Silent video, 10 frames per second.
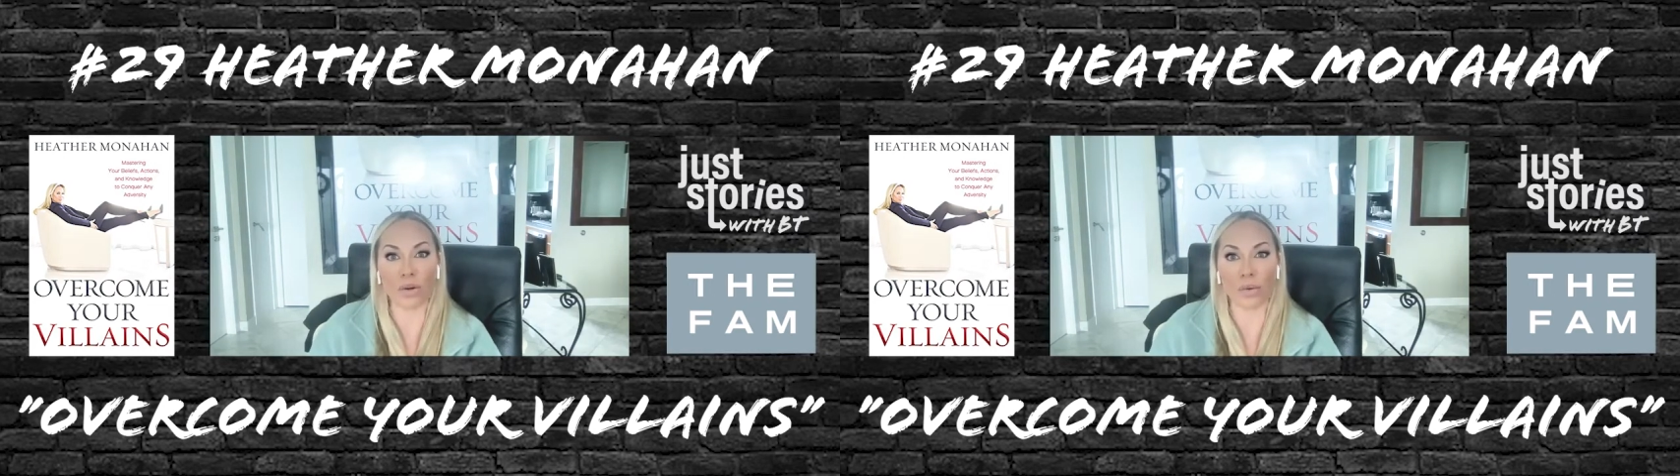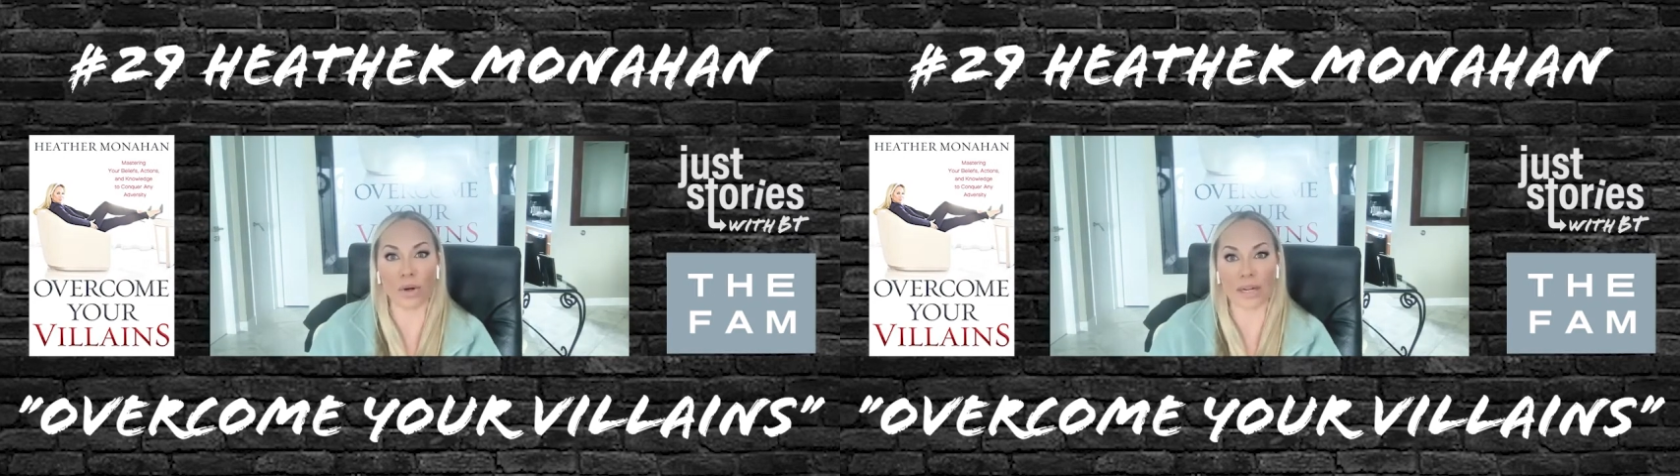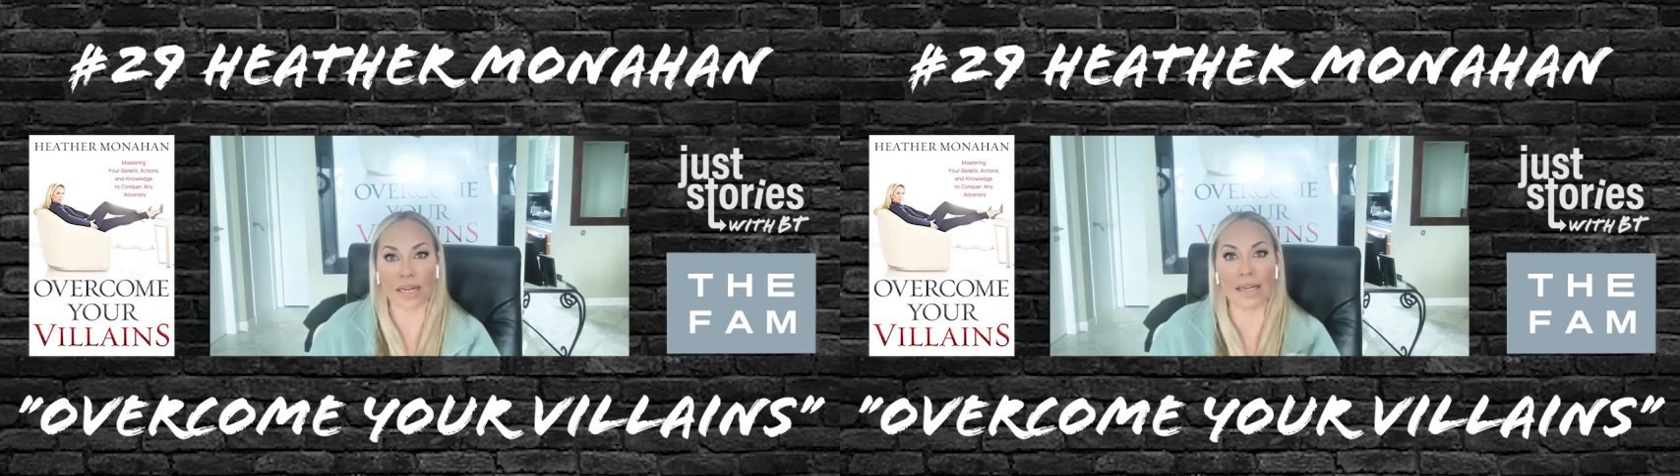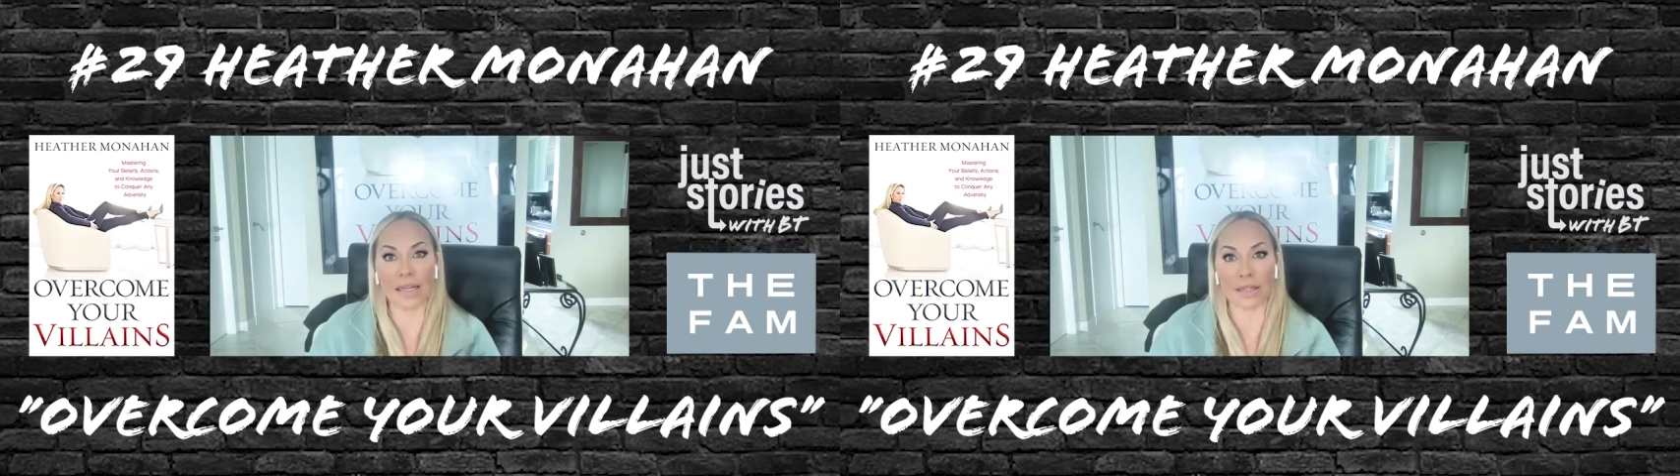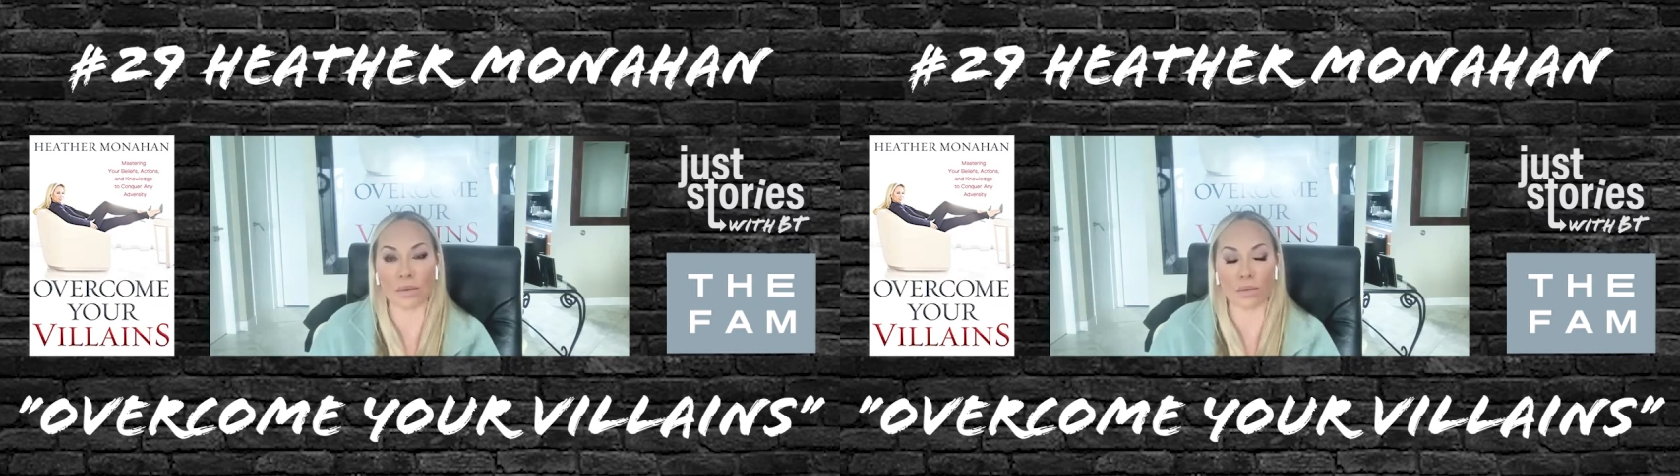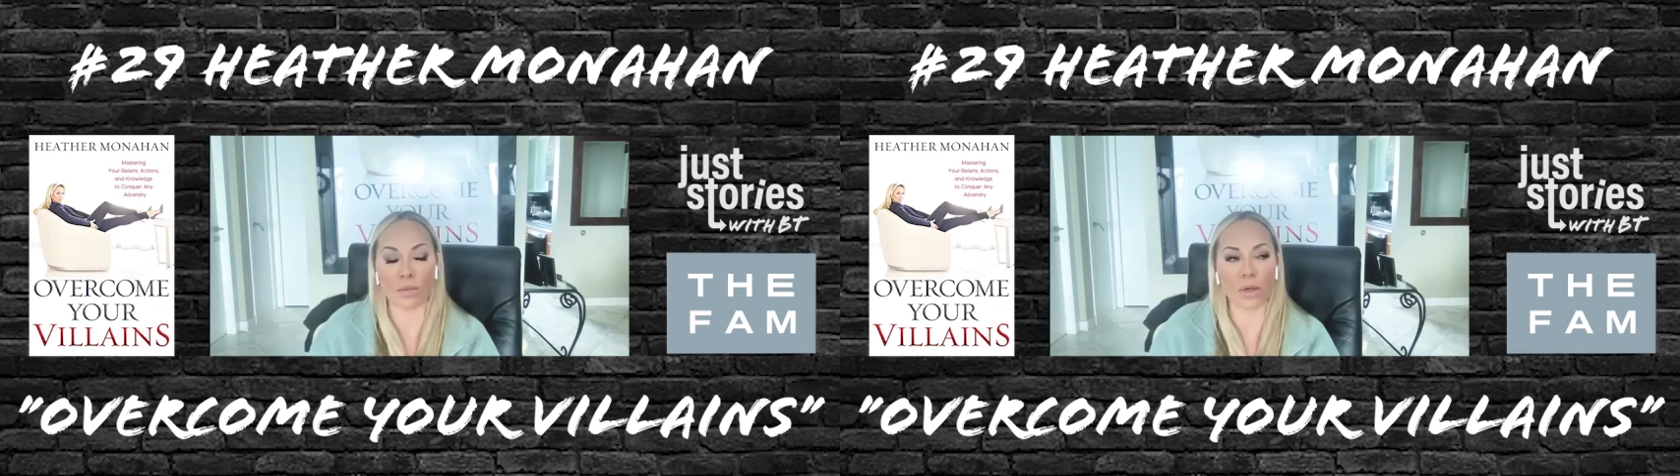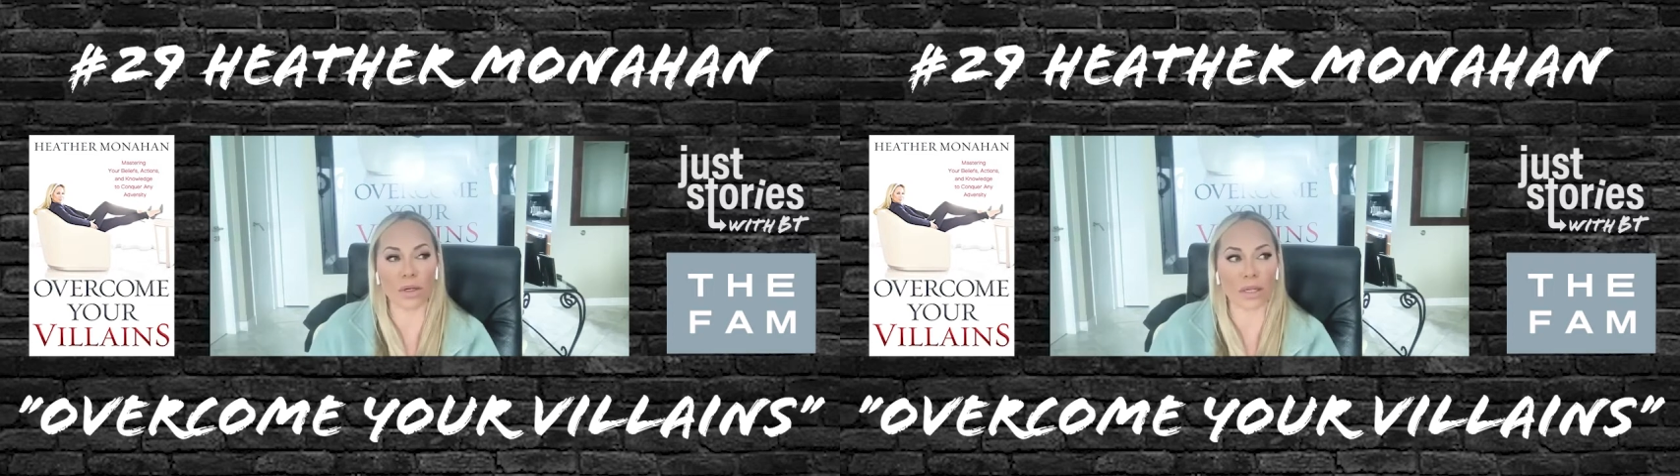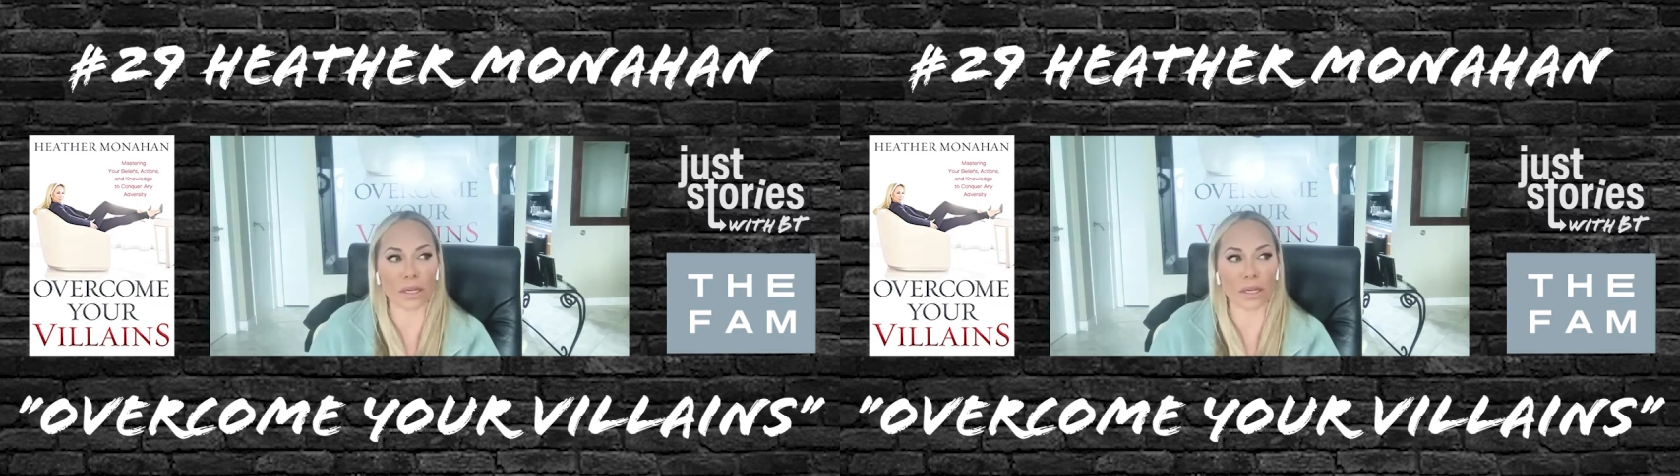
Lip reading: to work, I need to work.